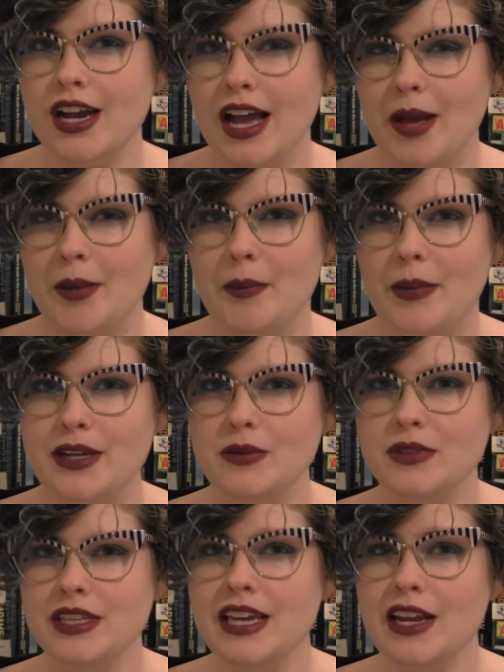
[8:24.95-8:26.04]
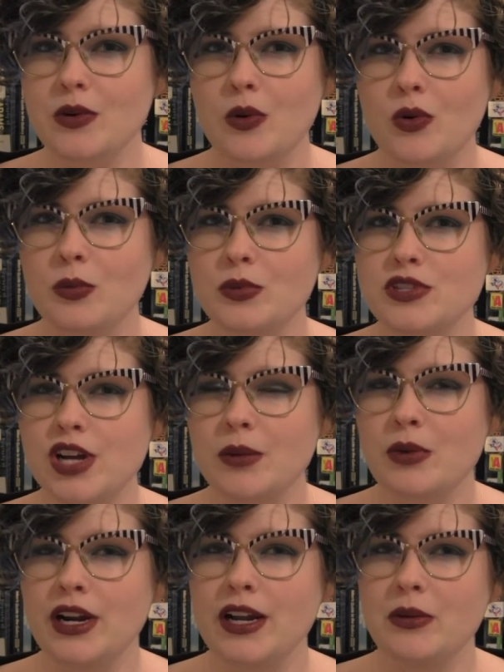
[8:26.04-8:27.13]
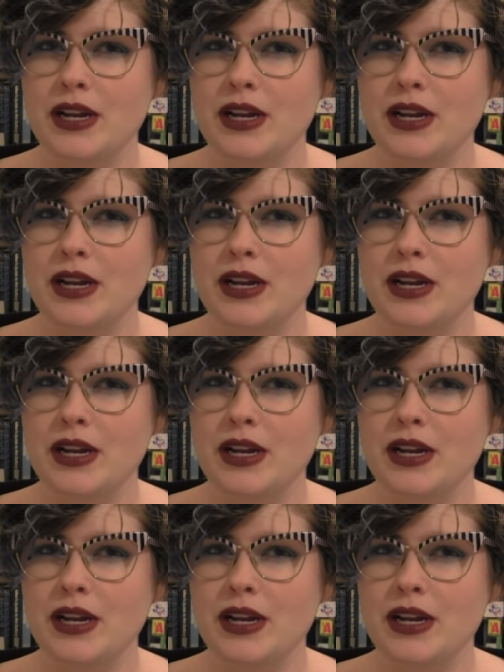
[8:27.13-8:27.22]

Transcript: I don't think I do a horrible job right now,